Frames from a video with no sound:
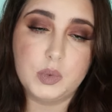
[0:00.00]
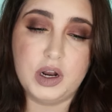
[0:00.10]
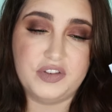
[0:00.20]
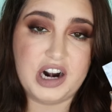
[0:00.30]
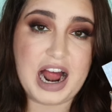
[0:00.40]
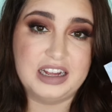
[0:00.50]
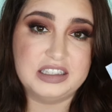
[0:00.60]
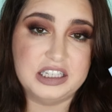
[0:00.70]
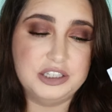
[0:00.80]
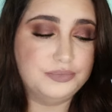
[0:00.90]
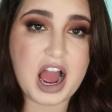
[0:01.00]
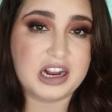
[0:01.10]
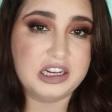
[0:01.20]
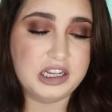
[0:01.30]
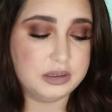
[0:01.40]
Whatever, acid,
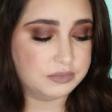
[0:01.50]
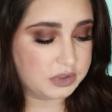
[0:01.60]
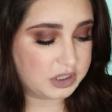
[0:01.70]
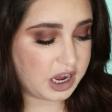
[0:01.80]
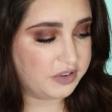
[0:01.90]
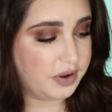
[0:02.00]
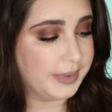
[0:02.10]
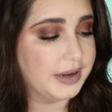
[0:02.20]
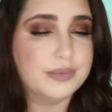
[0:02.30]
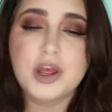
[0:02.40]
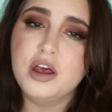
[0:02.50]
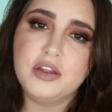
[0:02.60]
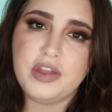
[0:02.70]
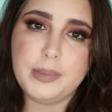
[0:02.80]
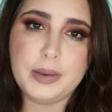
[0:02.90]
acne stuff. I mean,
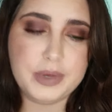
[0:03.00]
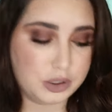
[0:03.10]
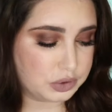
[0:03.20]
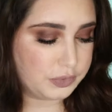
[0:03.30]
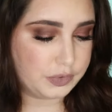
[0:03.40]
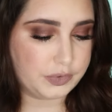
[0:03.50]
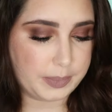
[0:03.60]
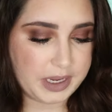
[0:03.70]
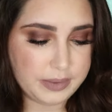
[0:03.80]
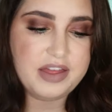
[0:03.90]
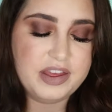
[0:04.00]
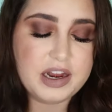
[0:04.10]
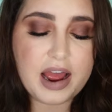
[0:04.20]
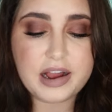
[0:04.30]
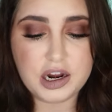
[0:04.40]
that might be useful for me. And
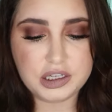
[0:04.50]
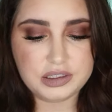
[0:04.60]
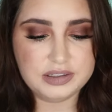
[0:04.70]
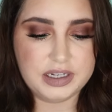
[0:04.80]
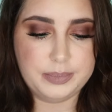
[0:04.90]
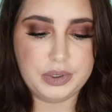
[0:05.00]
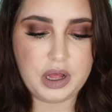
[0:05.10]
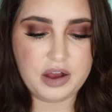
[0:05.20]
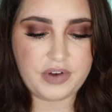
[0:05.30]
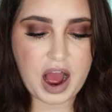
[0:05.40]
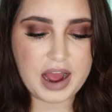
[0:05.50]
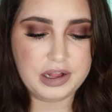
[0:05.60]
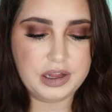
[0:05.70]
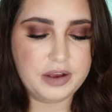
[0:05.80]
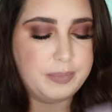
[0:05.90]
then I got a little sample of
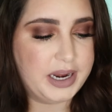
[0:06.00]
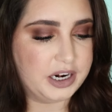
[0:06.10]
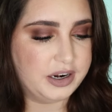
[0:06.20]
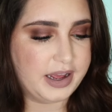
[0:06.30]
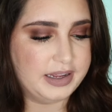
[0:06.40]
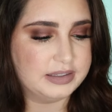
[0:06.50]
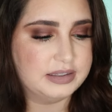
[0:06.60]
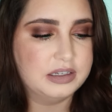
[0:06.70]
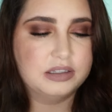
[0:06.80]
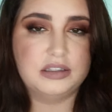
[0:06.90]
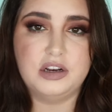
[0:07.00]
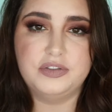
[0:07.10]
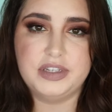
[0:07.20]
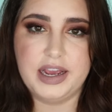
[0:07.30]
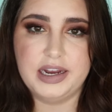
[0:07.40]
Isle of Paradise
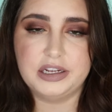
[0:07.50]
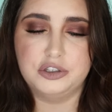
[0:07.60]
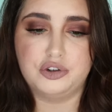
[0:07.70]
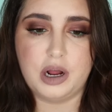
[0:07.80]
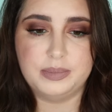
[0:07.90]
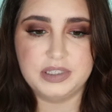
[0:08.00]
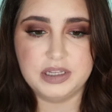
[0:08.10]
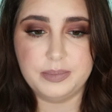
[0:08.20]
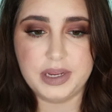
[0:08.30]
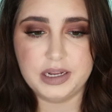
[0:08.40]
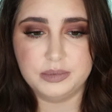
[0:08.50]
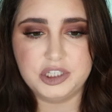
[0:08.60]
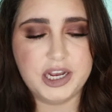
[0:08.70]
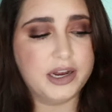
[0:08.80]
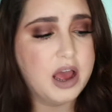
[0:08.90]
self-tanning drops in the medium
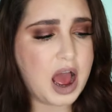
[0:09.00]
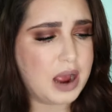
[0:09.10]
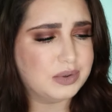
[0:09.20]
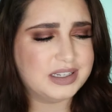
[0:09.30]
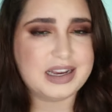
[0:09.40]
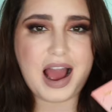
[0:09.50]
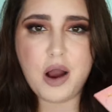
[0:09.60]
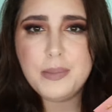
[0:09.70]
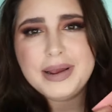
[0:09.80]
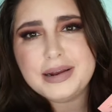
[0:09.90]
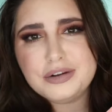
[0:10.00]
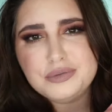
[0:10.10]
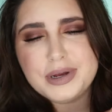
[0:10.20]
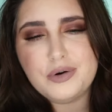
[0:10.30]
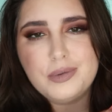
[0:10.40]
shade. I was like, how am I gonna
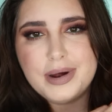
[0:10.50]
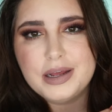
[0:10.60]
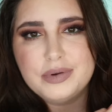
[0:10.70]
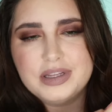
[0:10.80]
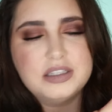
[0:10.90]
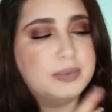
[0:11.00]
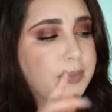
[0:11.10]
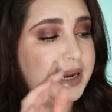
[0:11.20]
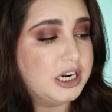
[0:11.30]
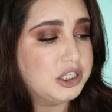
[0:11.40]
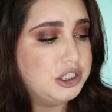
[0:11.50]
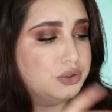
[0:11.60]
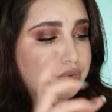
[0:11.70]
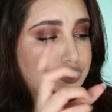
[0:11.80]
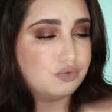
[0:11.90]
do my whole body with this? But apparently
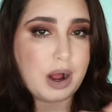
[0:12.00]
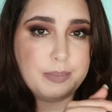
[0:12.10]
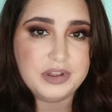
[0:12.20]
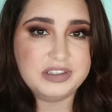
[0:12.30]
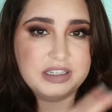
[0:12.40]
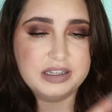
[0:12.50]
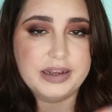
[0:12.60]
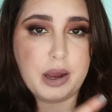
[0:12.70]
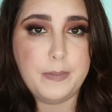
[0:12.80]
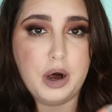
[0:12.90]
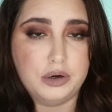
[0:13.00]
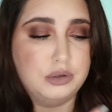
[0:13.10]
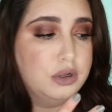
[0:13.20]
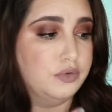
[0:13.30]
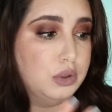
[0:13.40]
you drop this in like a
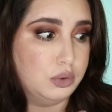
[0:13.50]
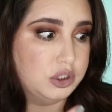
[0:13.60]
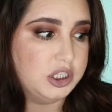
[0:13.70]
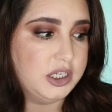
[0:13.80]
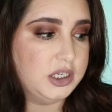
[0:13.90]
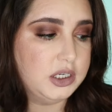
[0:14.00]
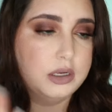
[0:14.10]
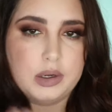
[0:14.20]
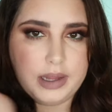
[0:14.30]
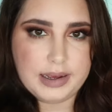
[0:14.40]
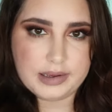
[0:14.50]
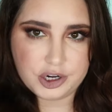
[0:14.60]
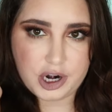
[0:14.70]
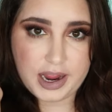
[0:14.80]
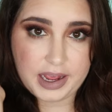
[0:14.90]
bottle of lotion or like
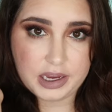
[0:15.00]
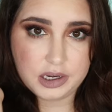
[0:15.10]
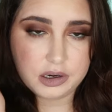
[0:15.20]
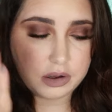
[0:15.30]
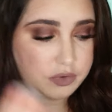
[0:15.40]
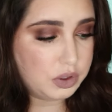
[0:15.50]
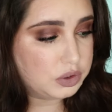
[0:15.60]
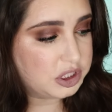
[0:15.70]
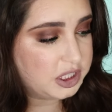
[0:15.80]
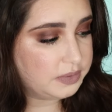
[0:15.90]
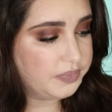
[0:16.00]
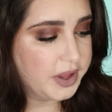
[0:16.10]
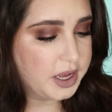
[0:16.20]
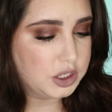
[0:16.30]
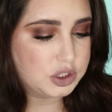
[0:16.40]
your hand of lotion.
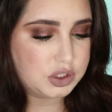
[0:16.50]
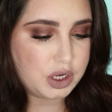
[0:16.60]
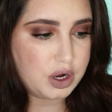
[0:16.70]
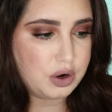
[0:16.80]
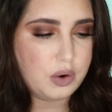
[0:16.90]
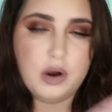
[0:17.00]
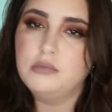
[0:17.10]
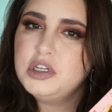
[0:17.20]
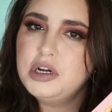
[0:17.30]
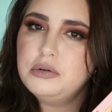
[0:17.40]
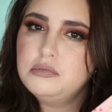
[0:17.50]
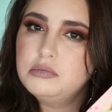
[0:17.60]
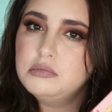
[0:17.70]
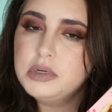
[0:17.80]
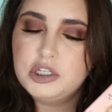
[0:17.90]
So, you know,
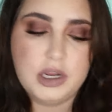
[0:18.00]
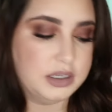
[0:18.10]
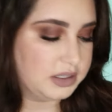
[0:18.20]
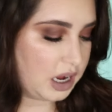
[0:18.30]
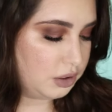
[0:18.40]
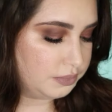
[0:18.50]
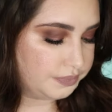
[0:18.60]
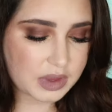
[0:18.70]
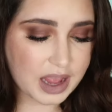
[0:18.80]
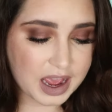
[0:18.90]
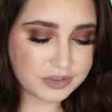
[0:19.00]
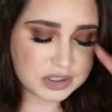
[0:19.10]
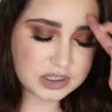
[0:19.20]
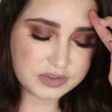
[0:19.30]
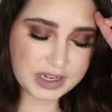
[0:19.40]
I might try this out. I
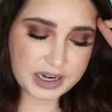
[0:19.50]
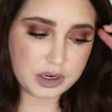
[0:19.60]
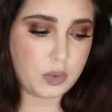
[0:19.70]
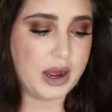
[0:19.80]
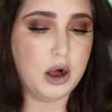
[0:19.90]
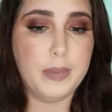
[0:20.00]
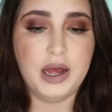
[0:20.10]
haven't self-tanned in a while,